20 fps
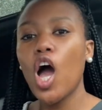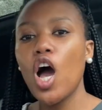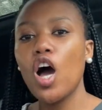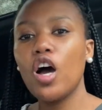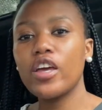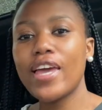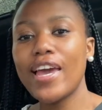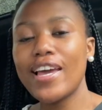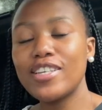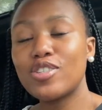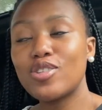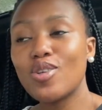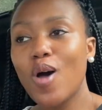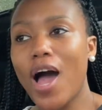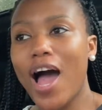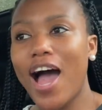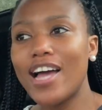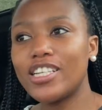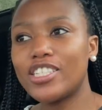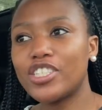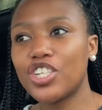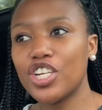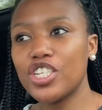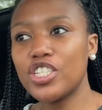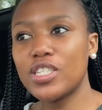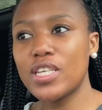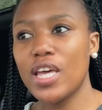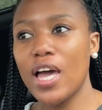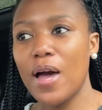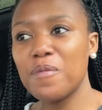Okay, so I
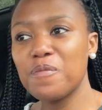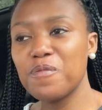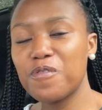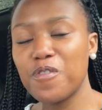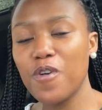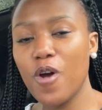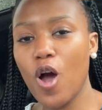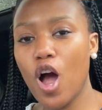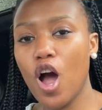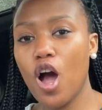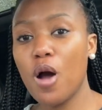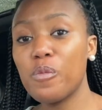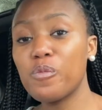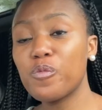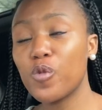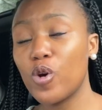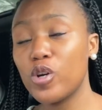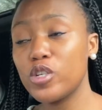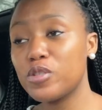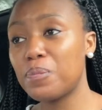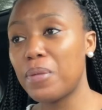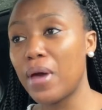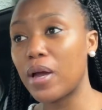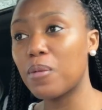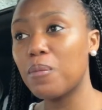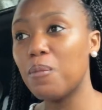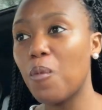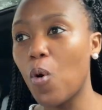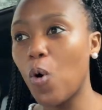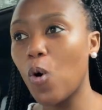just come from
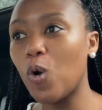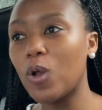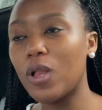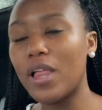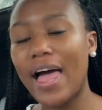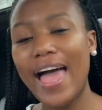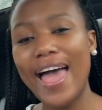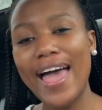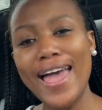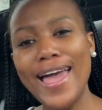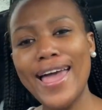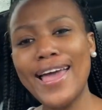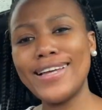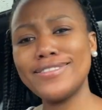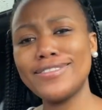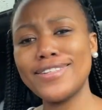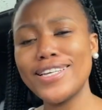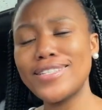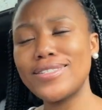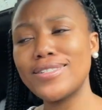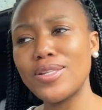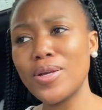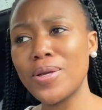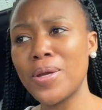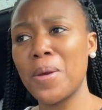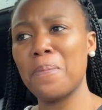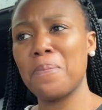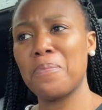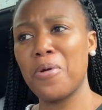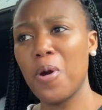Rosebank Mall and it's
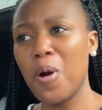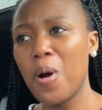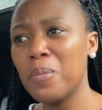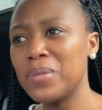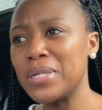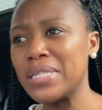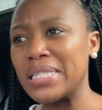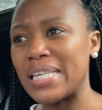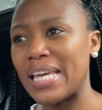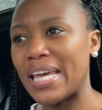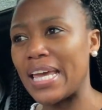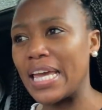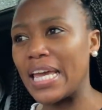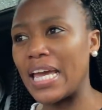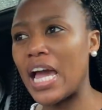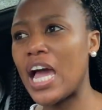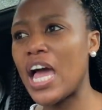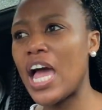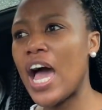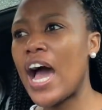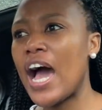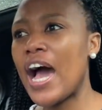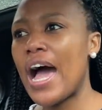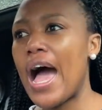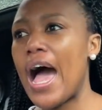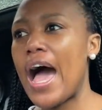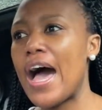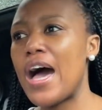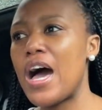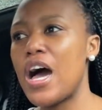looking promising.
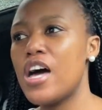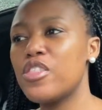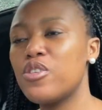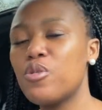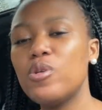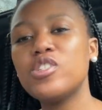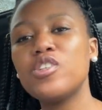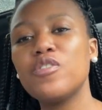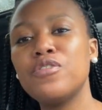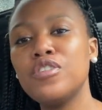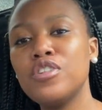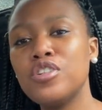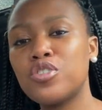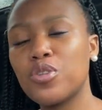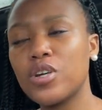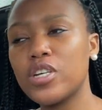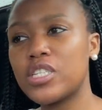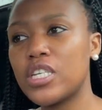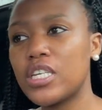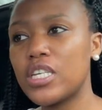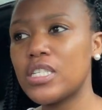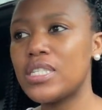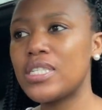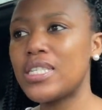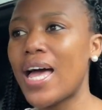There was a few dresses